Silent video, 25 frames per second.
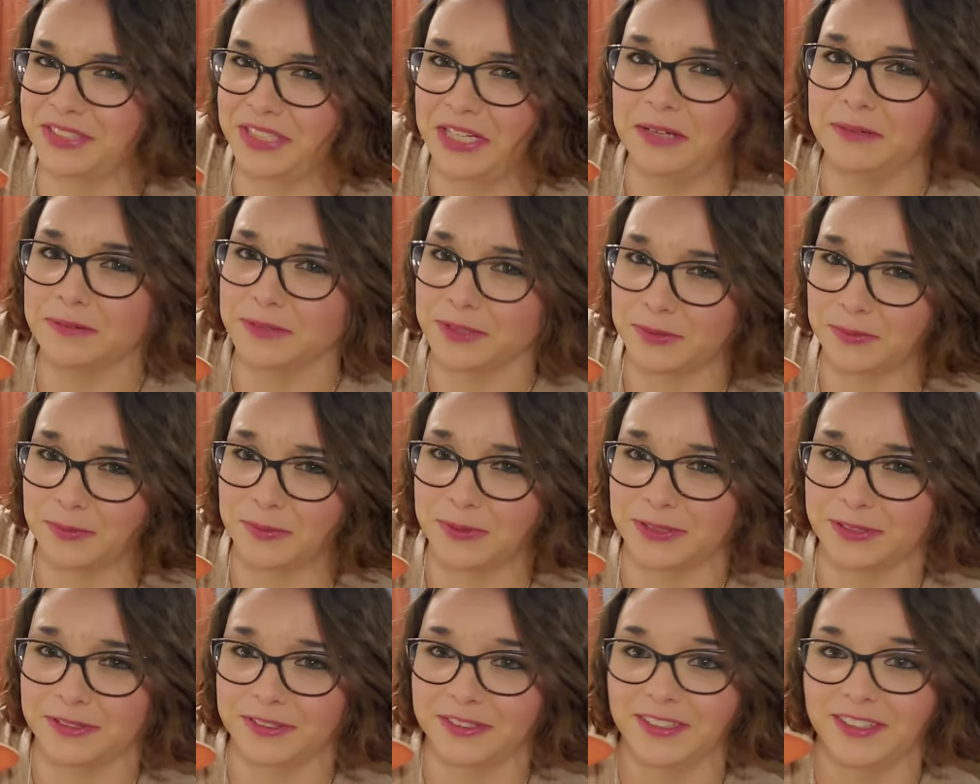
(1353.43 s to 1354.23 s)
That was
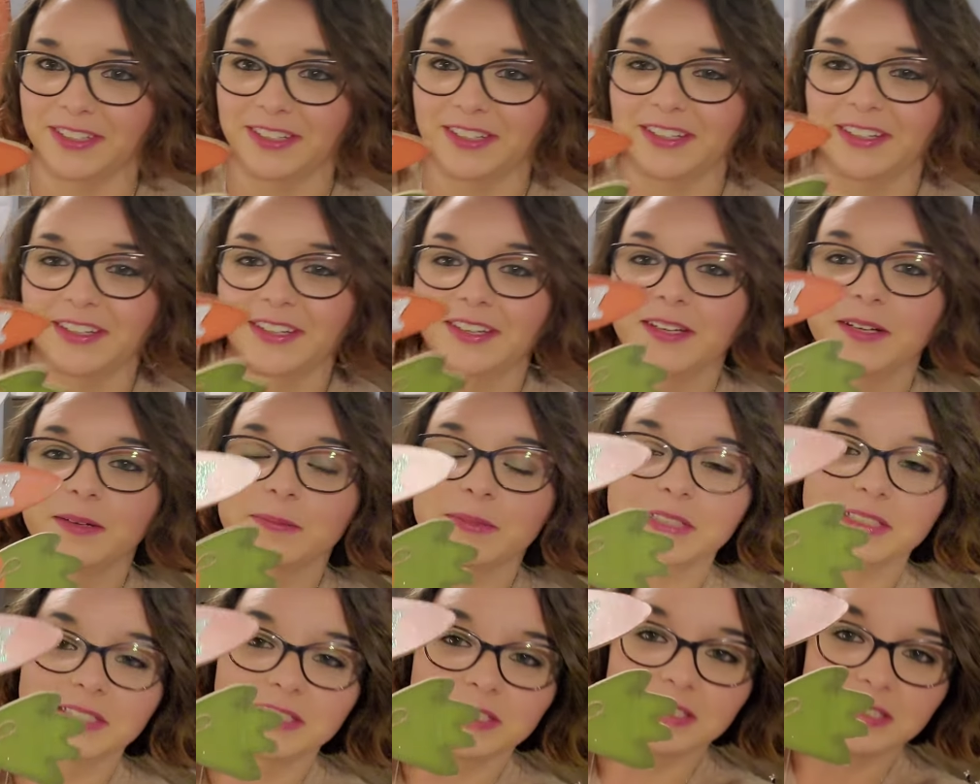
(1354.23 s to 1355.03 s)
weird.
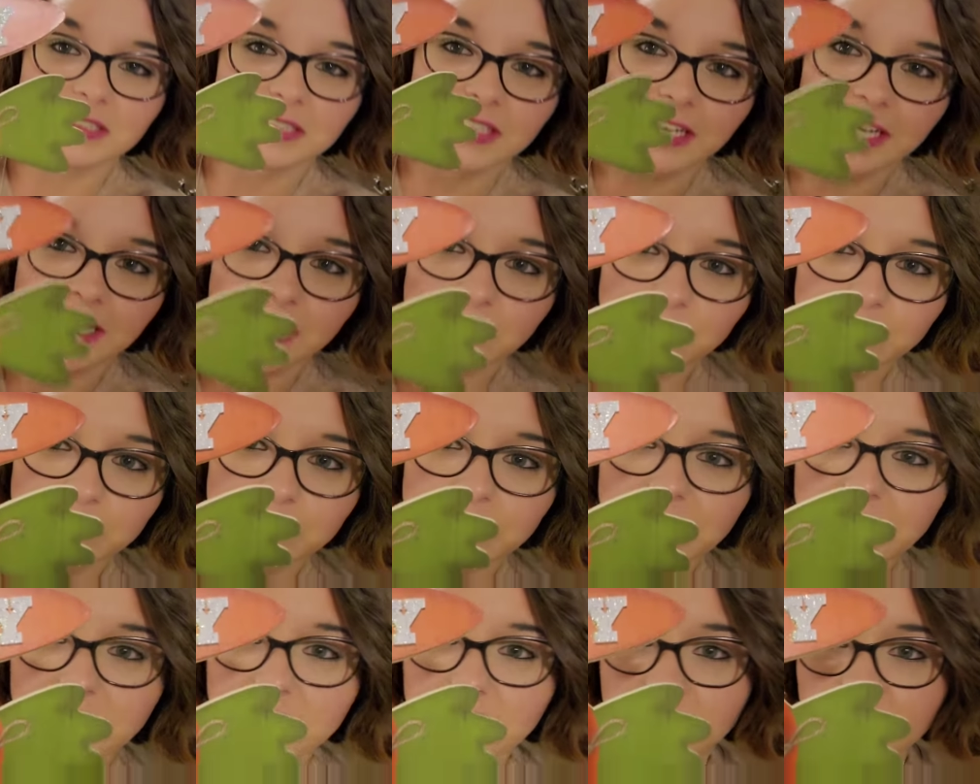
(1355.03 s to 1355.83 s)
But it says,
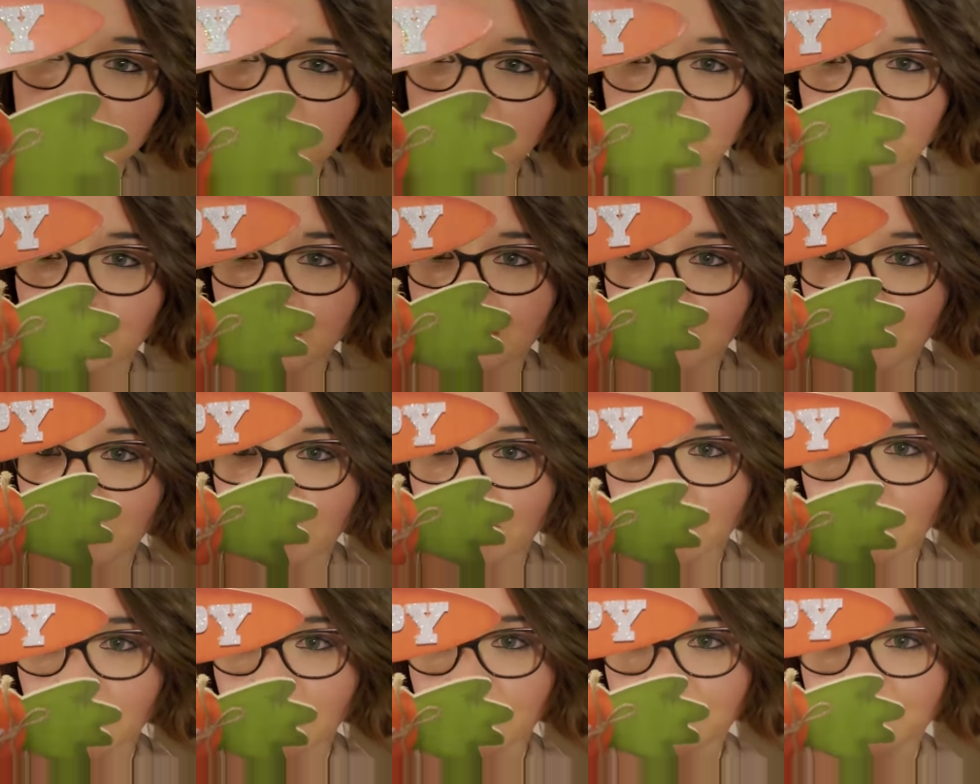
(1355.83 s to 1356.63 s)
Happy
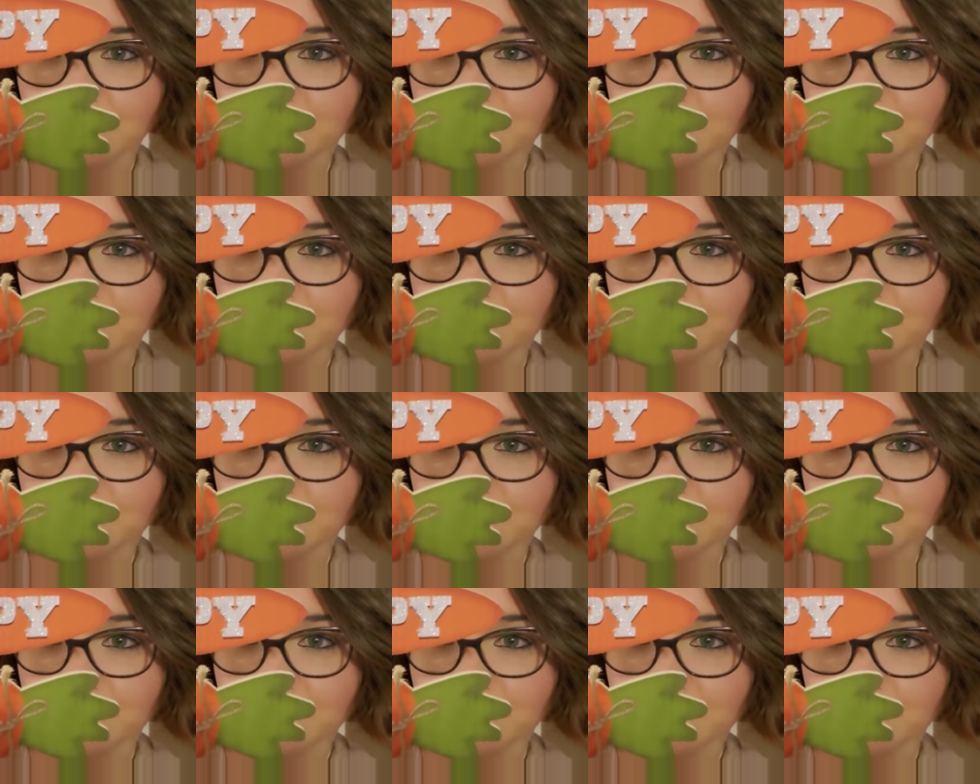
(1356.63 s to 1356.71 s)
Easter.